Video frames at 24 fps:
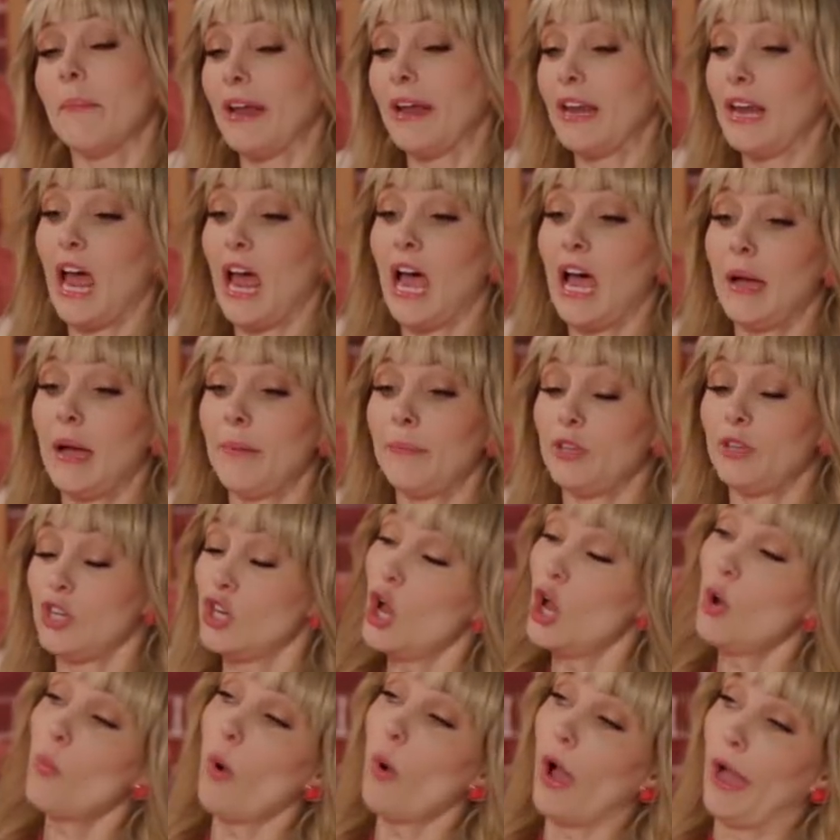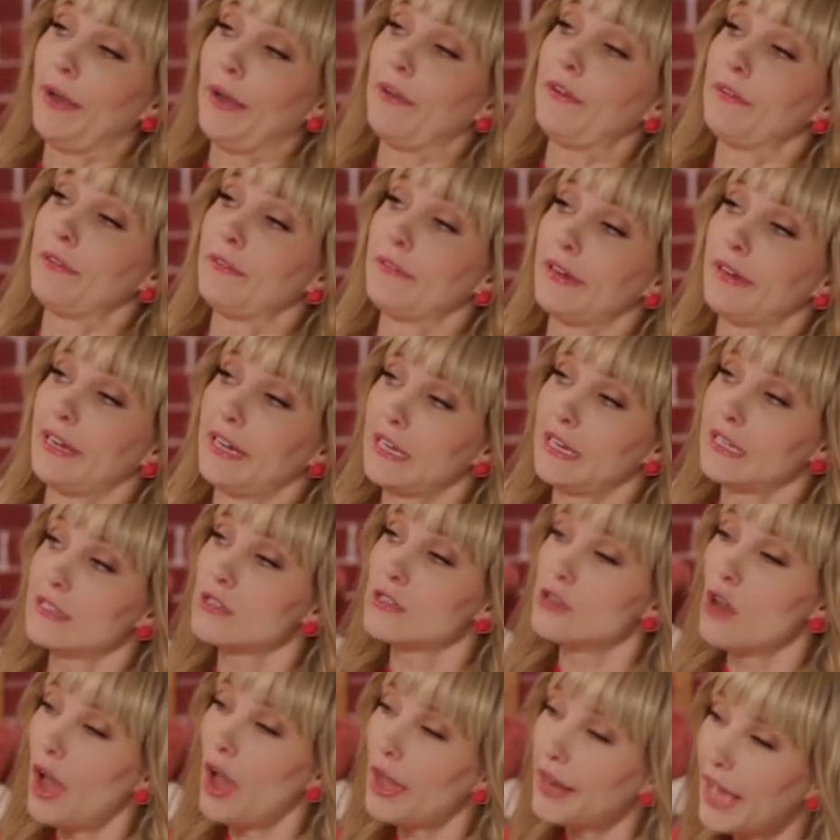But, um, you know what? It is
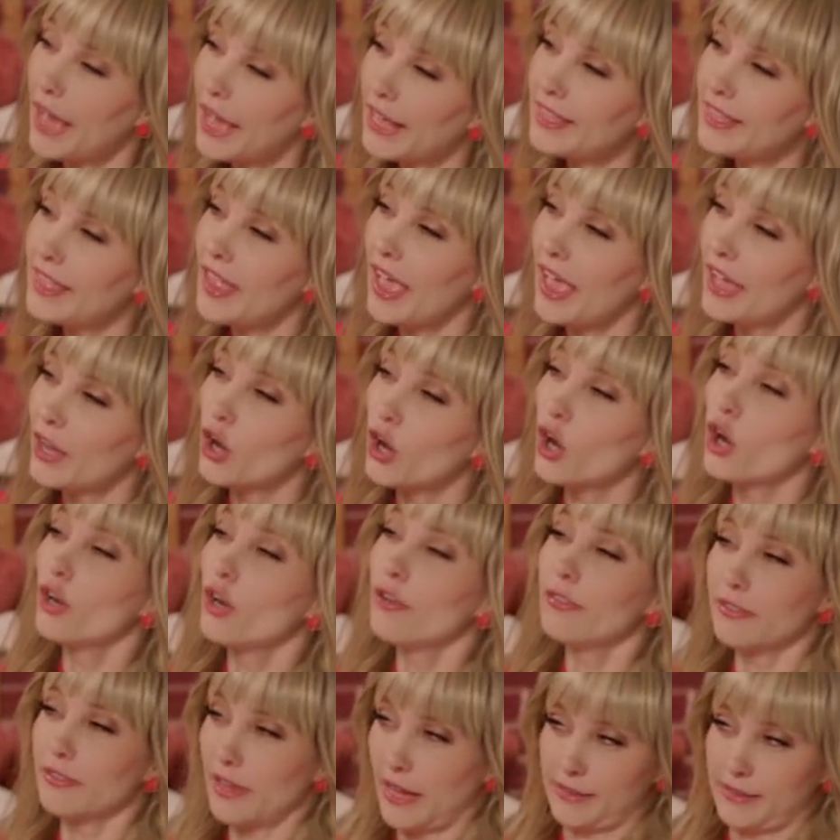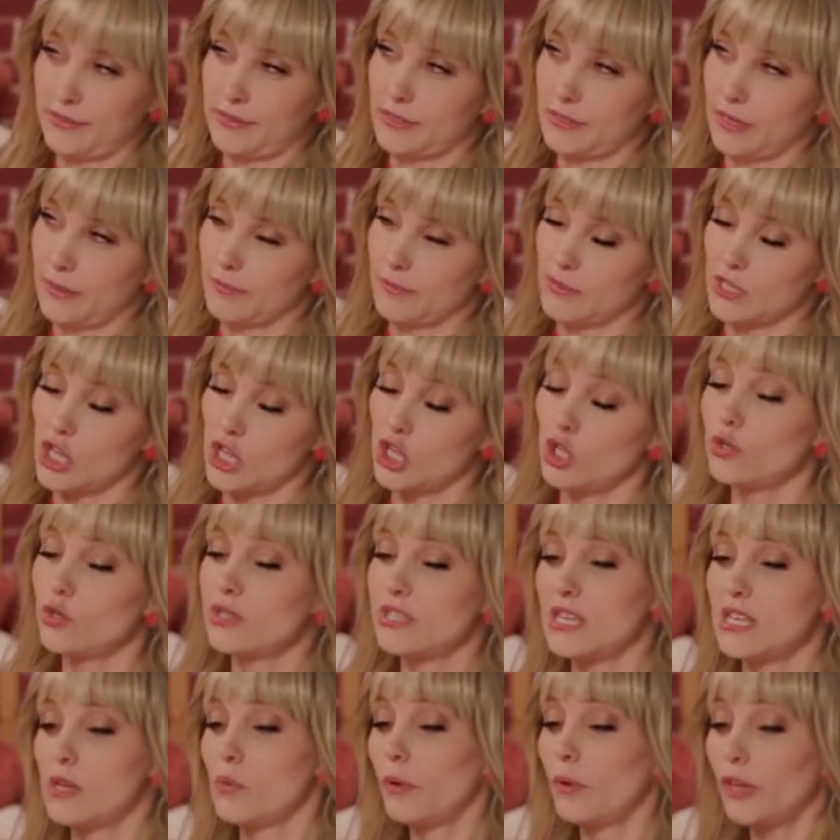not unlike Earth customs. You
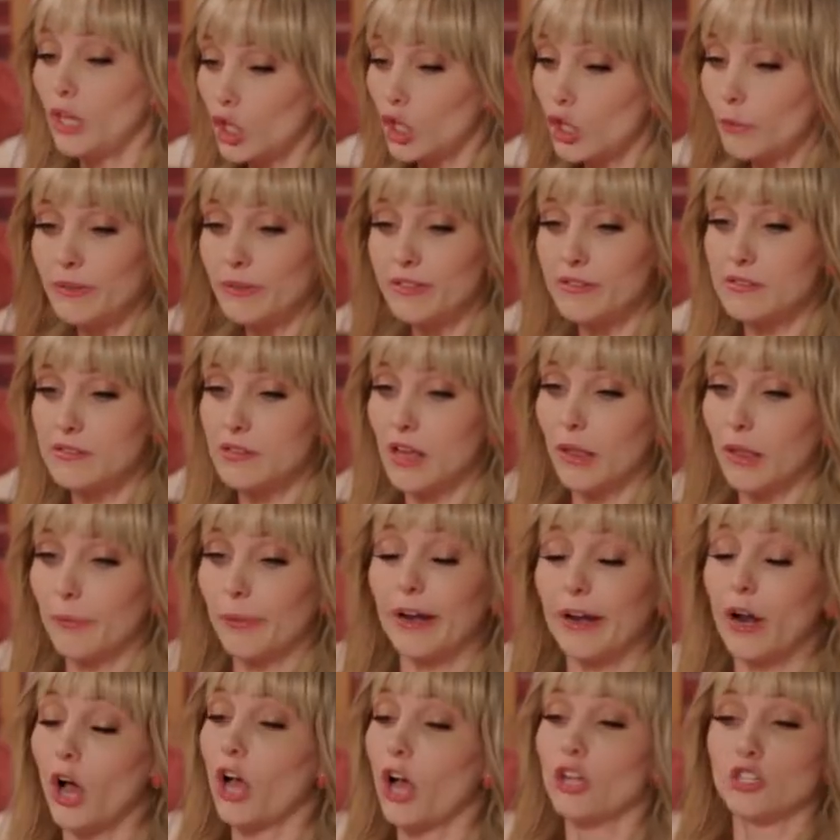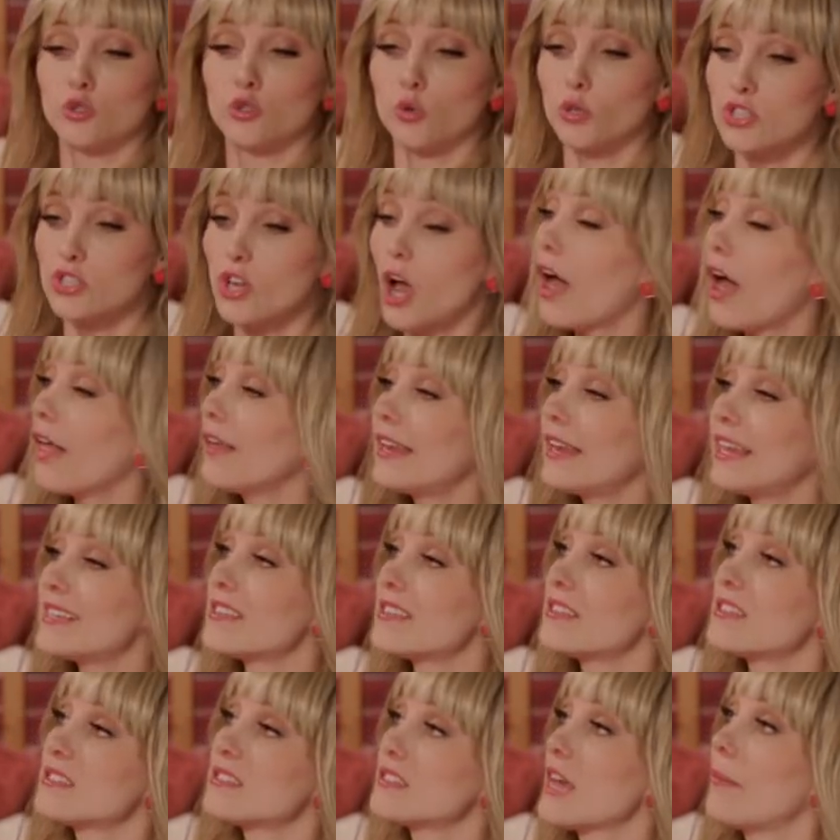see, we humans celebrate all sorts of holidays
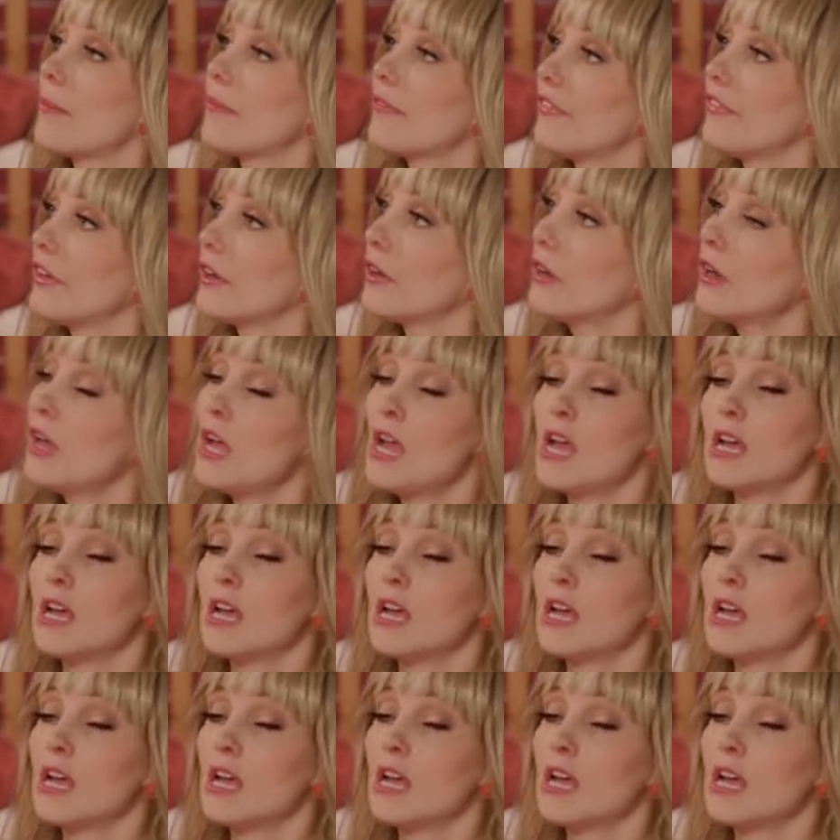at this time of year.